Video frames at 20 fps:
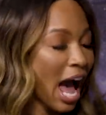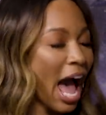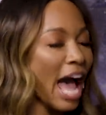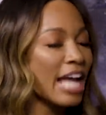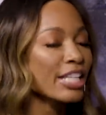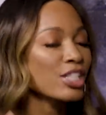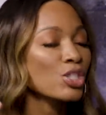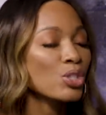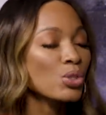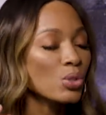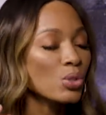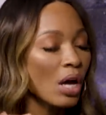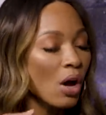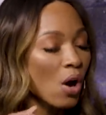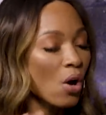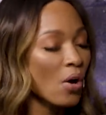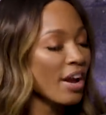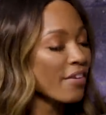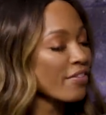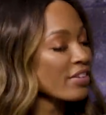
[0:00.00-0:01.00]
I
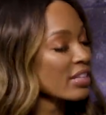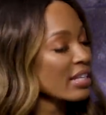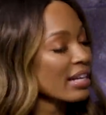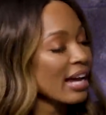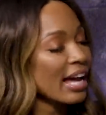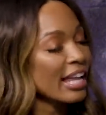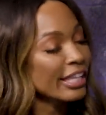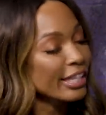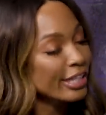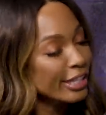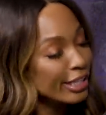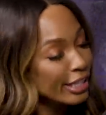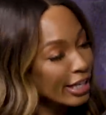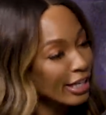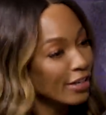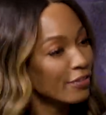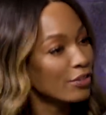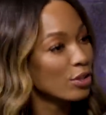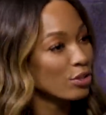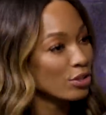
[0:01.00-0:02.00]
on everything. I
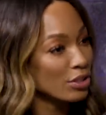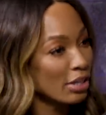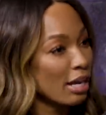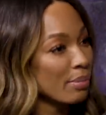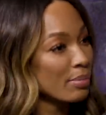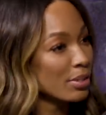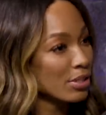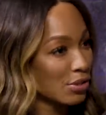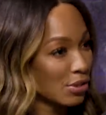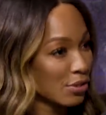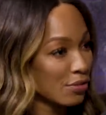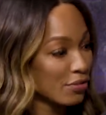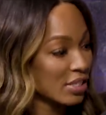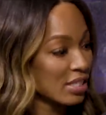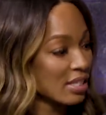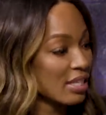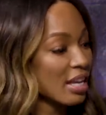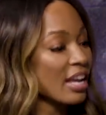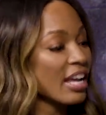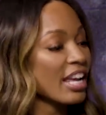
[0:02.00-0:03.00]
love your job as service.